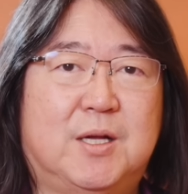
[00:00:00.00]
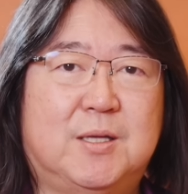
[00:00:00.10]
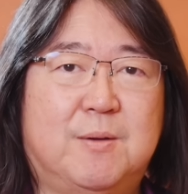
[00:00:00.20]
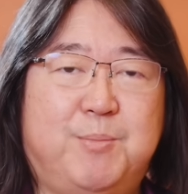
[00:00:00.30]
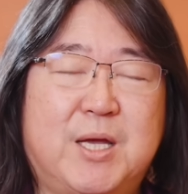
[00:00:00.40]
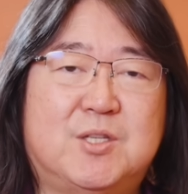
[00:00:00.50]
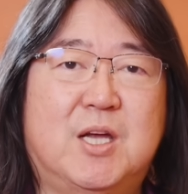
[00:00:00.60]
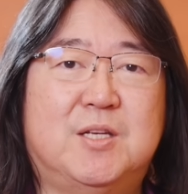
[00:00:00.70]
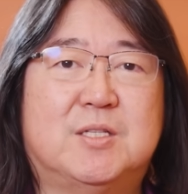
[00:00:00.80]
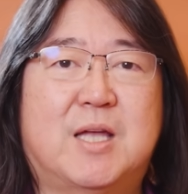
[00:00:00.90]
the big
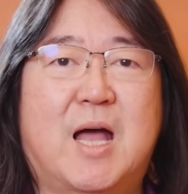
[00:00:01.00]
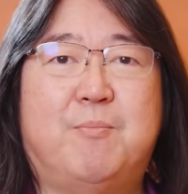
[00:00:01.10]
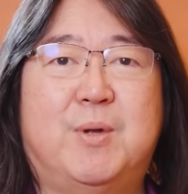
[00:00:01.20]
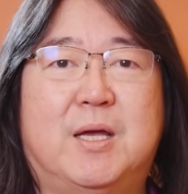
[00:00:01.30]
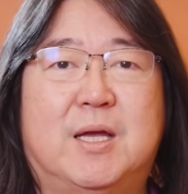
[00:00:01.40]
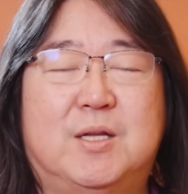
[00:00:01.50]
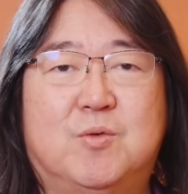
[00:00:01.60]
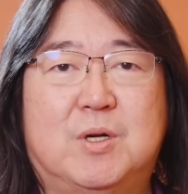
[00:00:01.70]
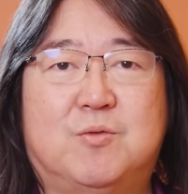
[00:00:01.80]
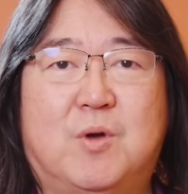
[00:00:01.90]
changes happening in
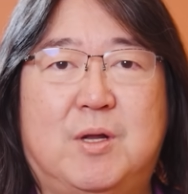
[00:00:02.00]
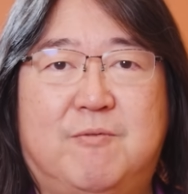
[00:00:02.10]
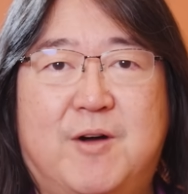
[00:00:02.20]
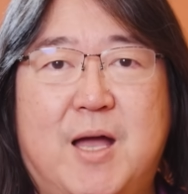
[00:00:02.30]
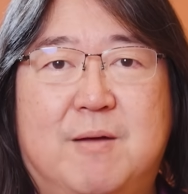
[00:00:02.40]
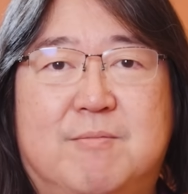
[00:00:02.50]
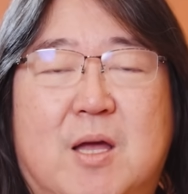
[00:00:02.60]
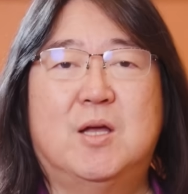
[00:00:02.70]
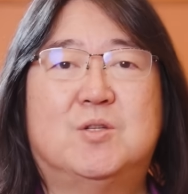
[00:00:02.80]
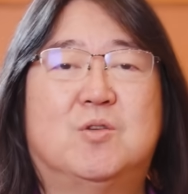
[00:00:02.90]
2025.
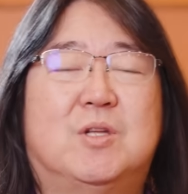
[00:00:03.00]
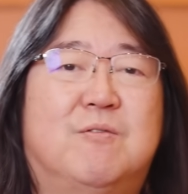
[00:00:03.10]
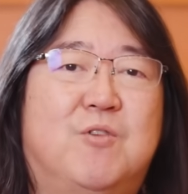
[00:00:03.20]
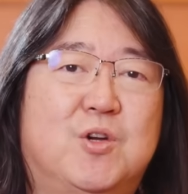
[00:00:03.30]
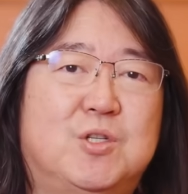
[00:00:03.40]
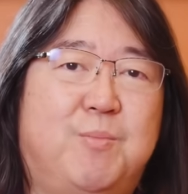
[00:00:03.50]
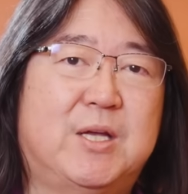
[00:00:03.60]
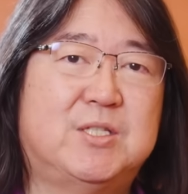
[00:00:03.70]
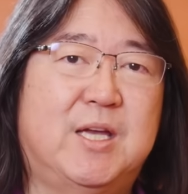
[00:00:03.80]
So the first big